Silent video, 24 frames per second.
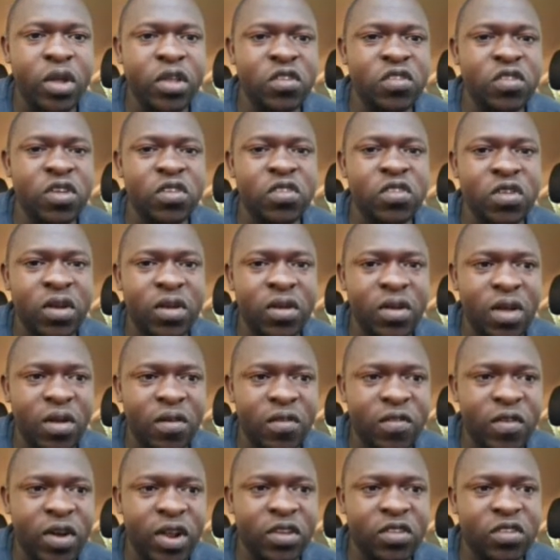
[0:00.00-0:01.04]
low
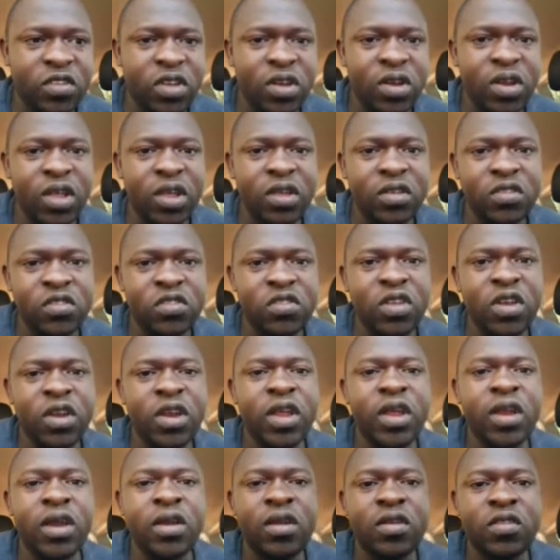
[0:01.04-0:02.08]
ejection fraction, as
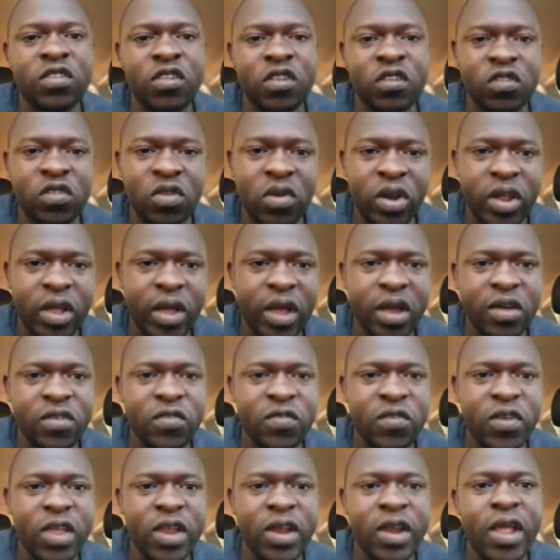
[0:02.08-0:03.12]
seen in
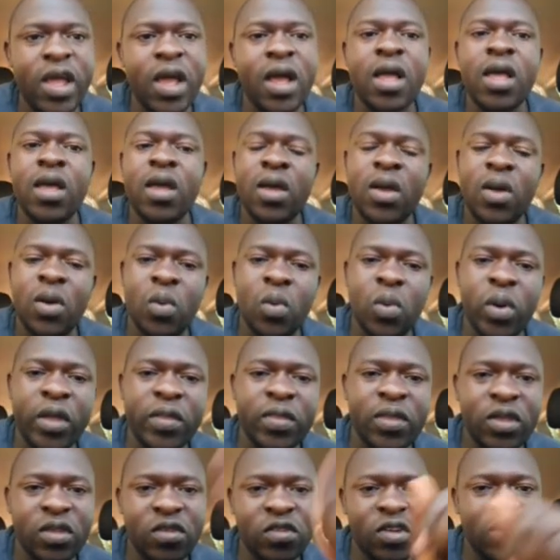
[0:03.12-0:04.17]
systolic heart failure,
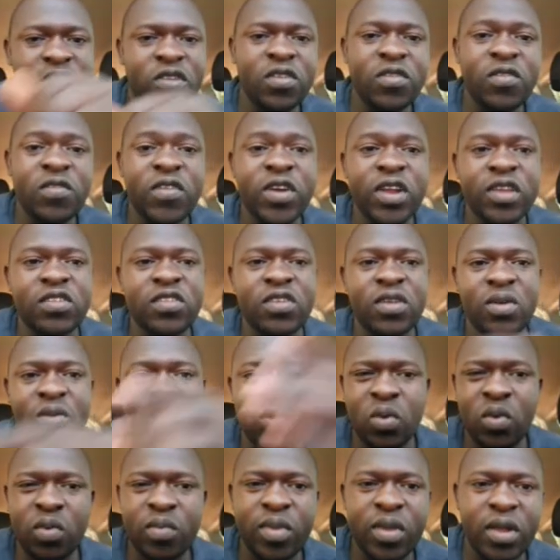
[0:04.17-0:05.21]
where the ejection
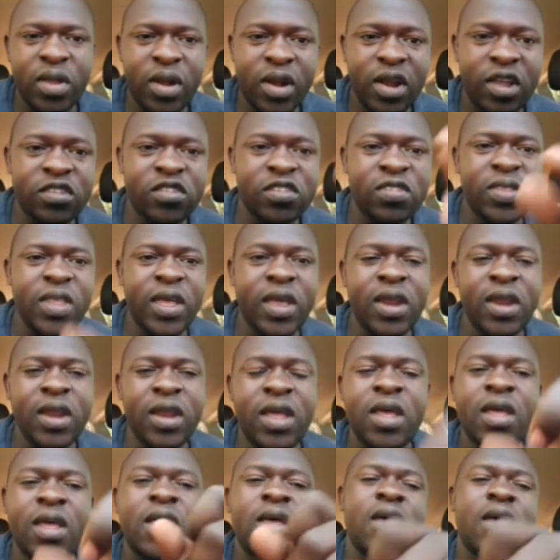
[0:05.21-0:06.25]
fraction will be less
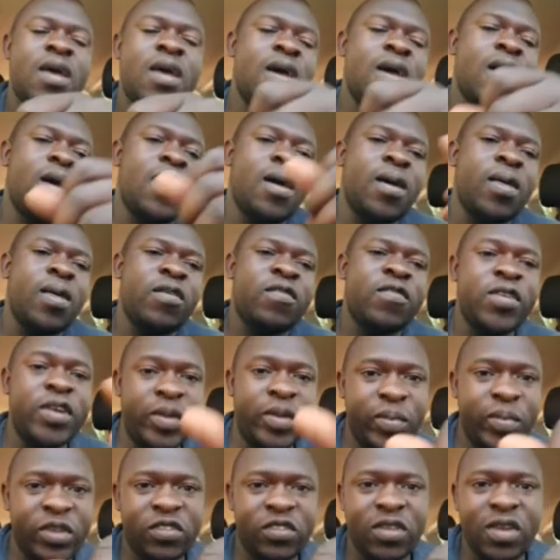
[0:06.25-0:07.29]
than
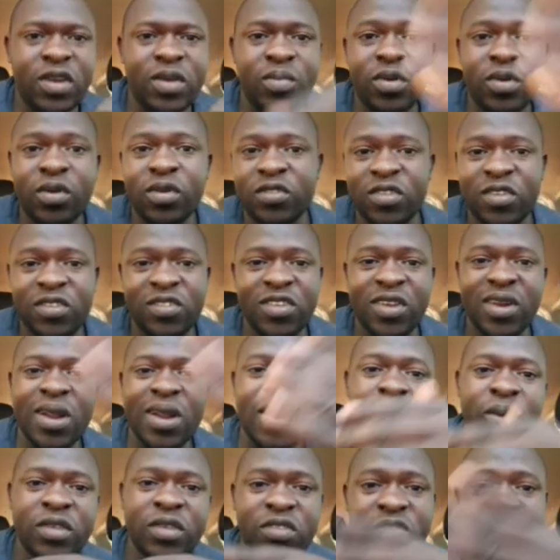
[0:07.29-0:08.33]
40%, because
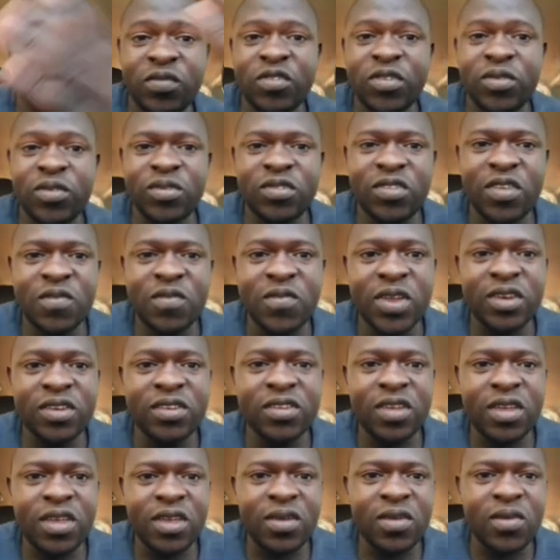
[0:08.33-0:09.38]
in general it's 50 to
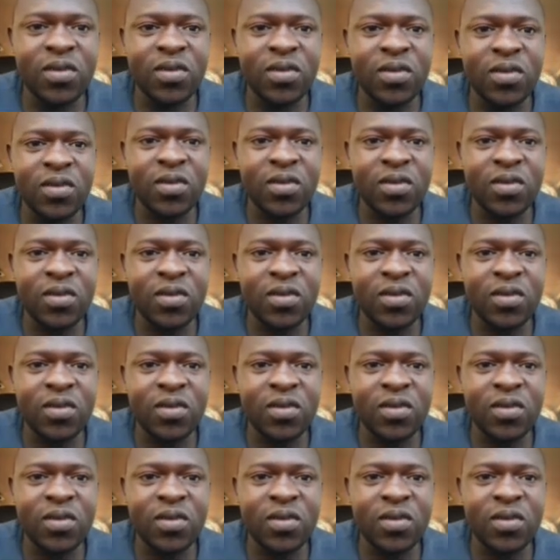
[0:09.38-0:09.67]
70,